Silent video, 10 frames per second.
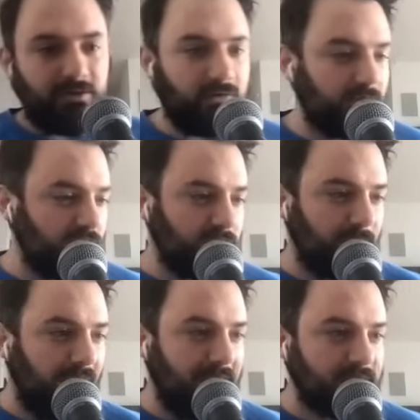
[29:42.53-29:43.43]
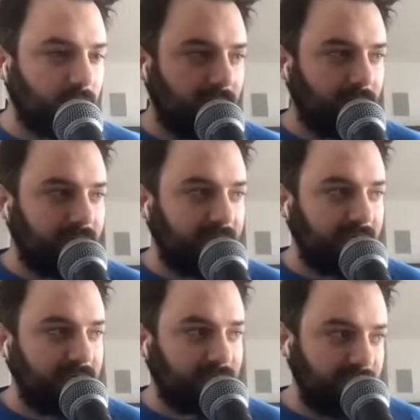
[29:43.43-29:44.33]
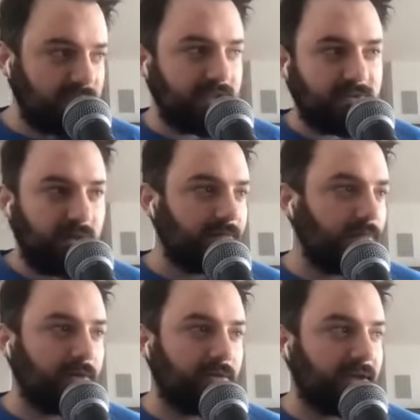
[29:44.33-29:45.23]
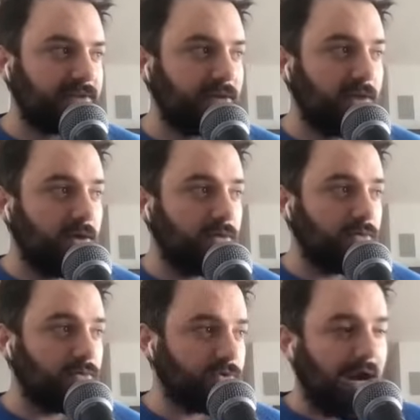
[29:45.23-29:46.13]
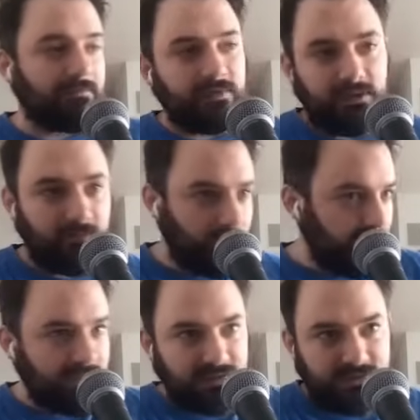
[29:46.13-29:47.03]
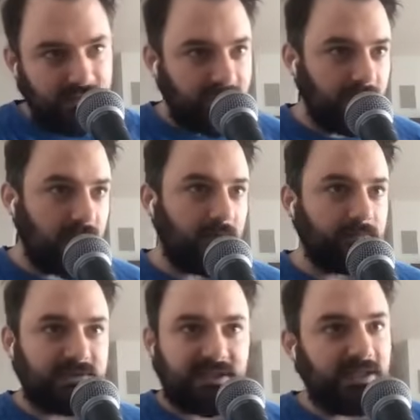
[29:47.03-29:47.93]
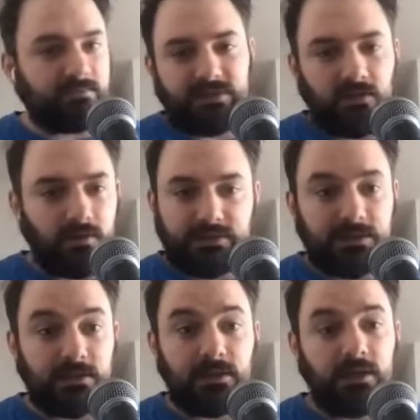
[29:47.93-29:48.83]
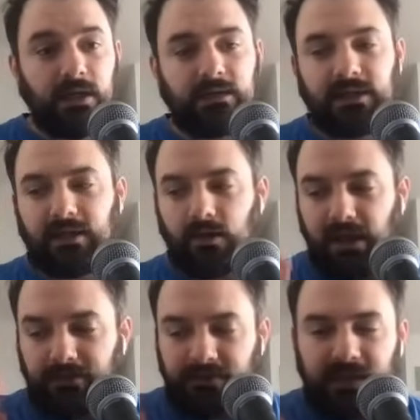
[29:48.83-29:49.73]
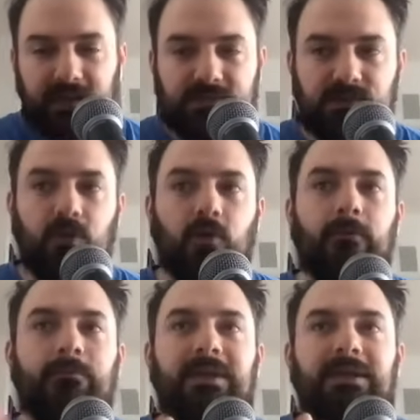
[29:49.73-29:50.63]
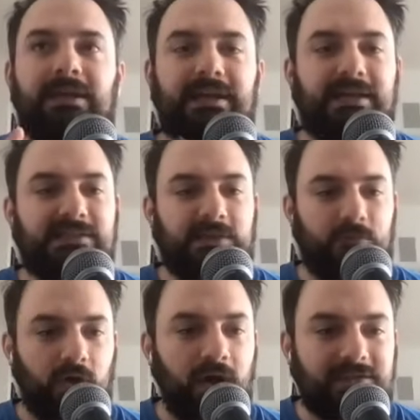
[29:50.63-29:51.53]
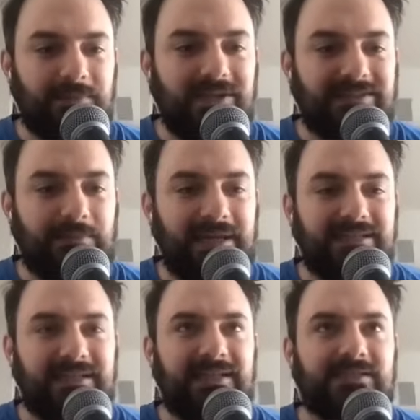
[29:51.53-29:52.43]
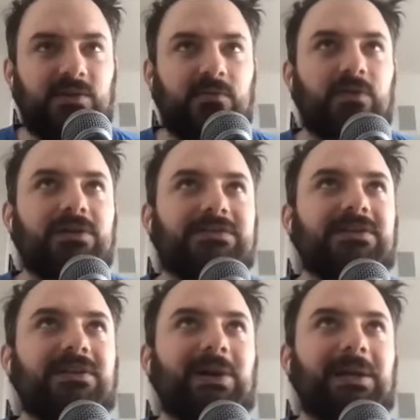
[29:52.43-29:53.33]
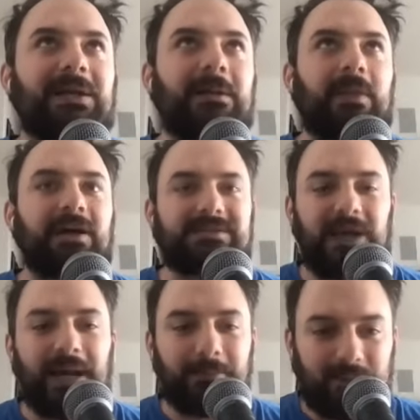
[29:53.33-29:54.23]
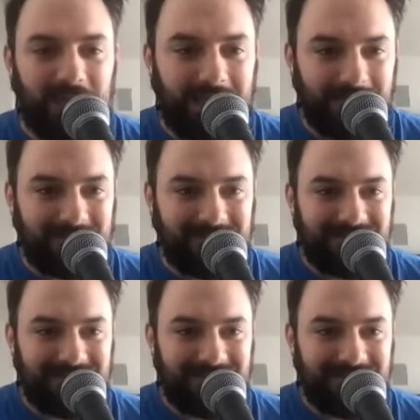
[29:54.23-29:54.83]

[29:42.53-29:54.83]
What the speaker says: you just buy into whatever his vision is, whether that's through drafting, free agency, schemes, like all that shit. And like I think that is so easy for us because it makes it easier for us to like assign blame,